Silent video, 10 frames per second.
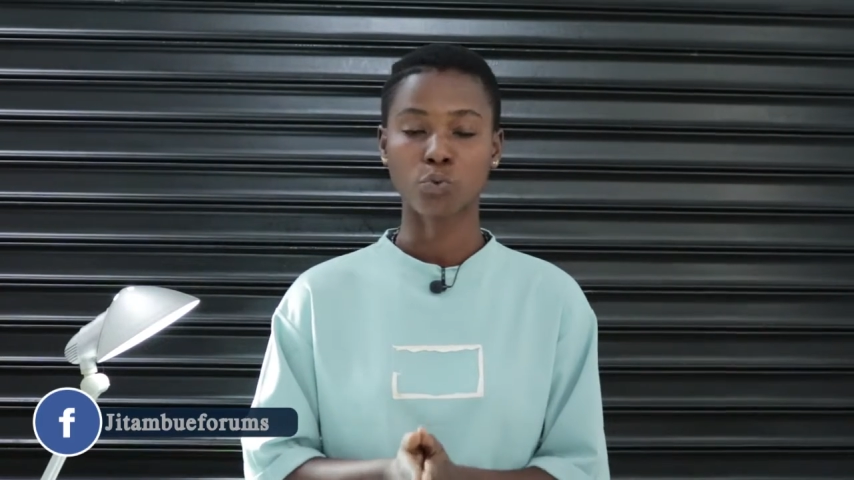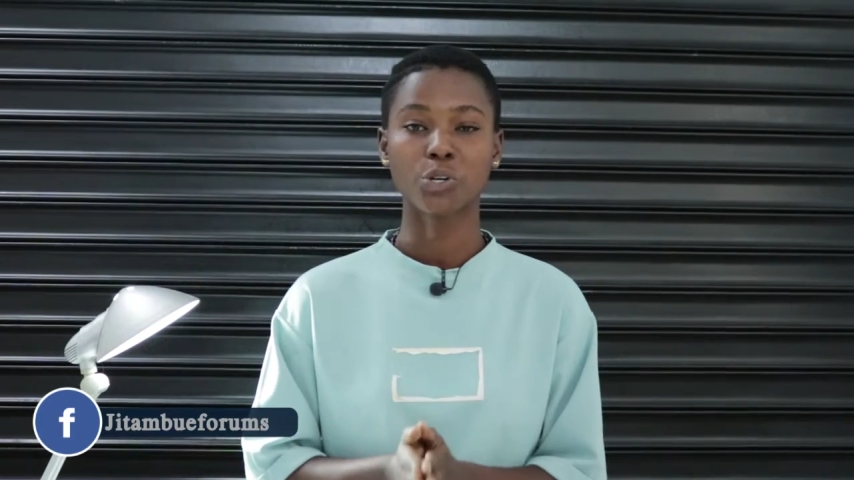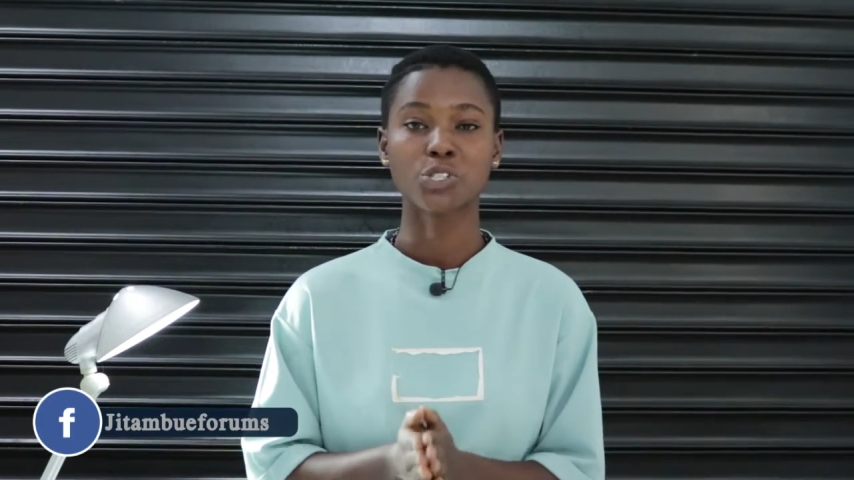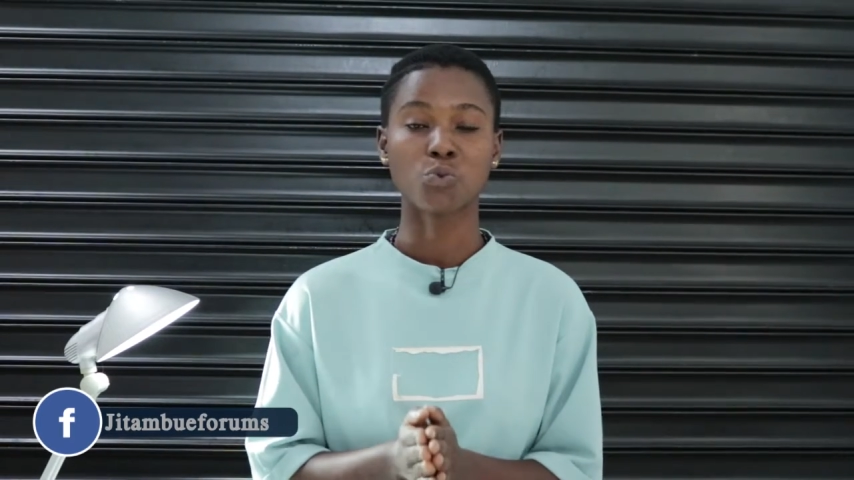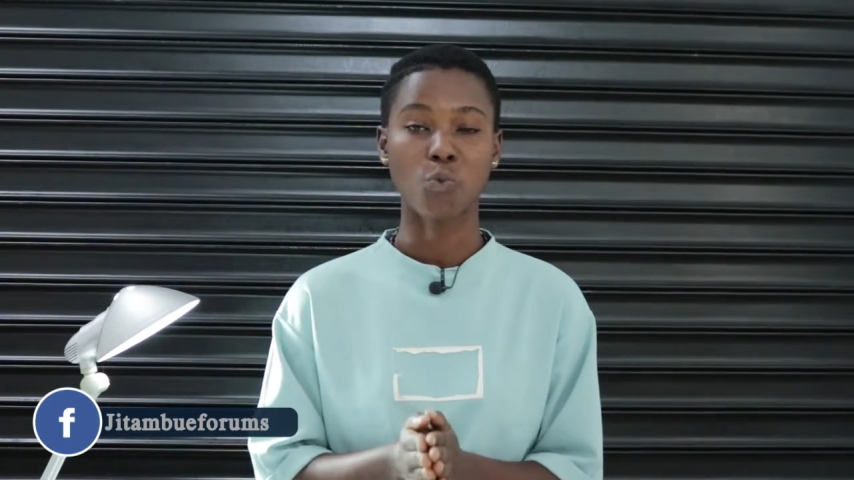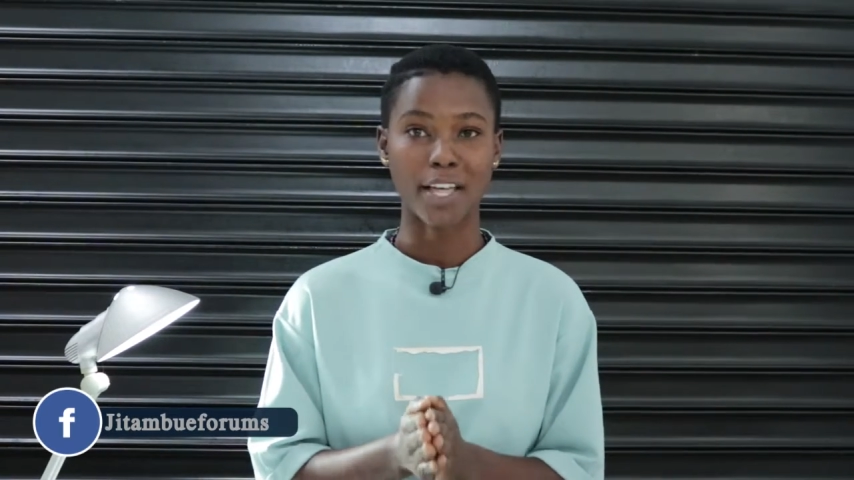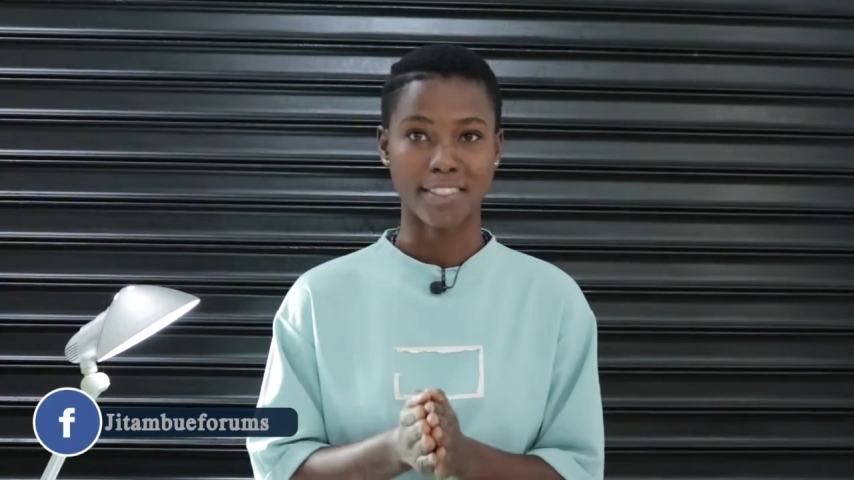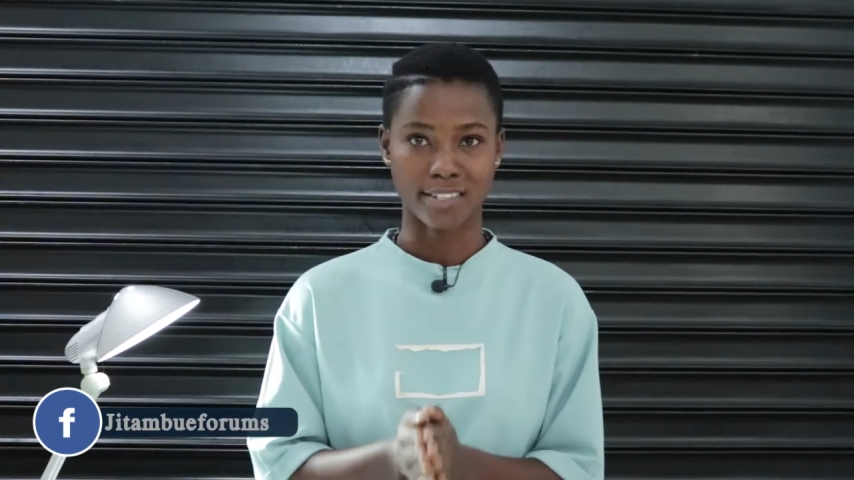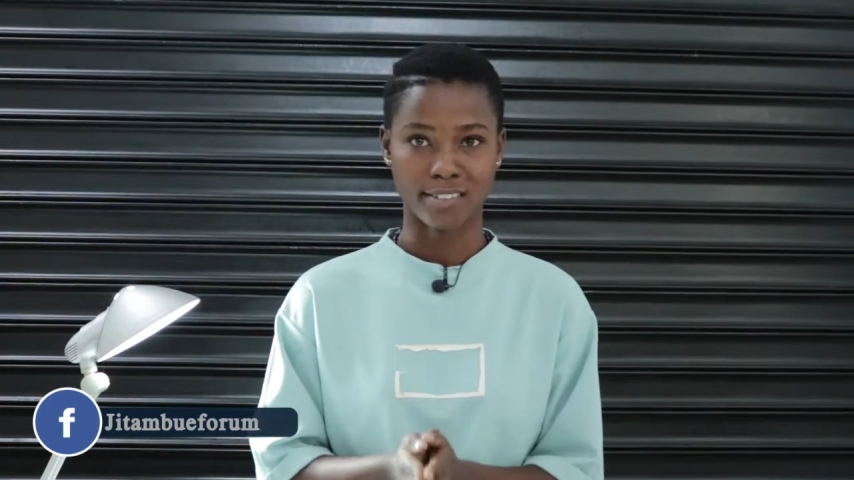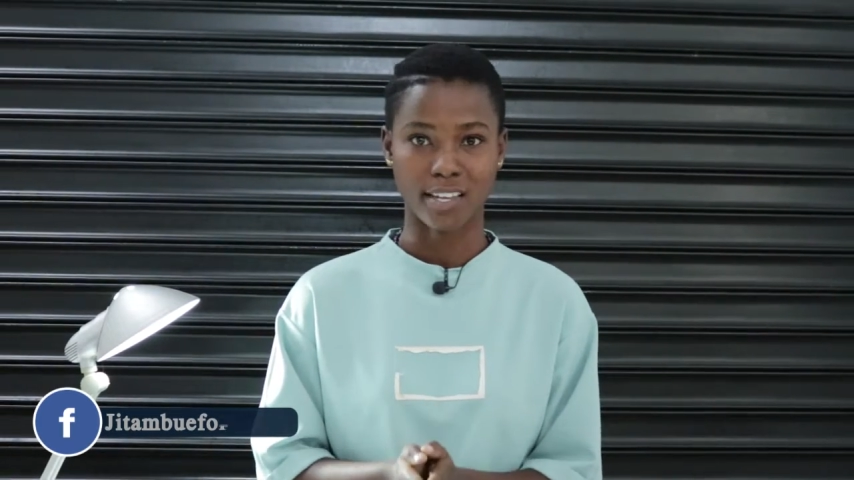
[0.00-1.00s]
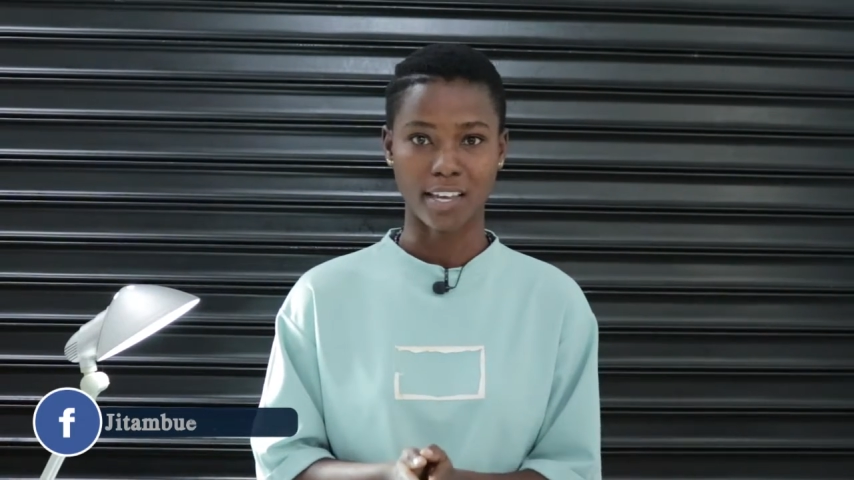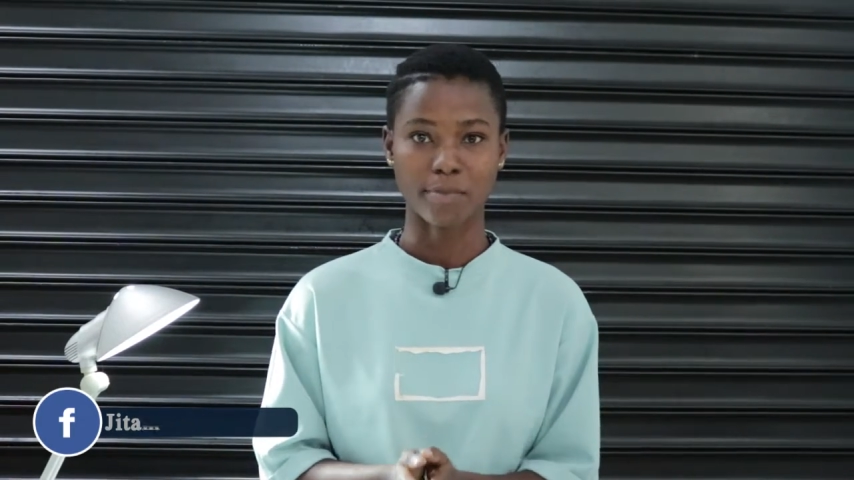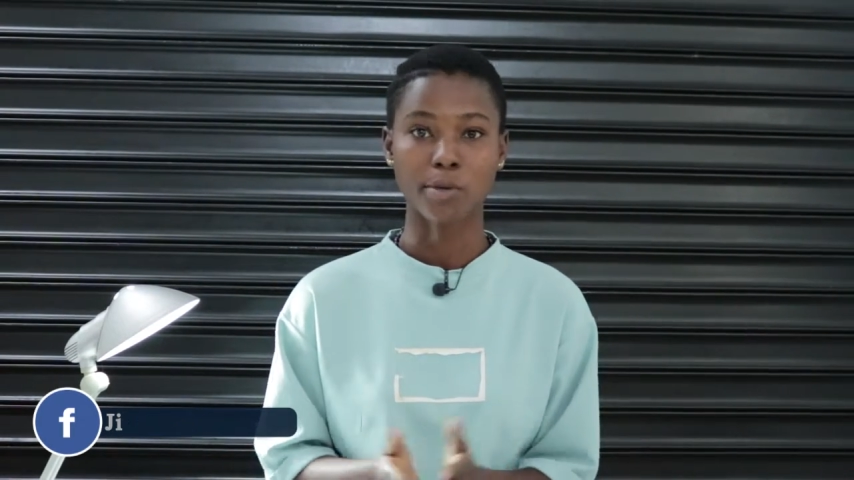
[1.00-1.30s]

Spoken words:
watch what they say,